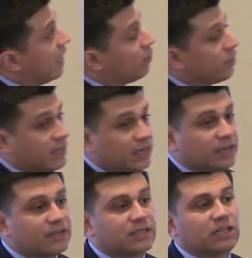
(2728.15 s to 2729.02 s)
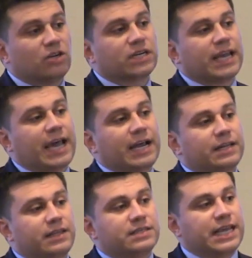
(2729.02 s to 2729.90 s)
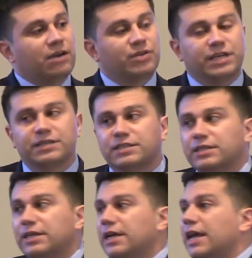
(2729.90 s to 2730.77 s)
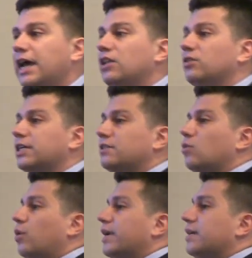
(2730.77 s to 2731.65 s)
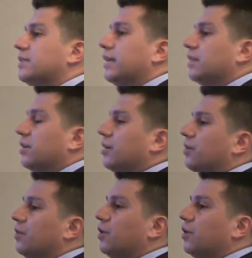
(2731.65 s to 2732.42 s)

And what they did is they looked at these counties and looked at to what extent there,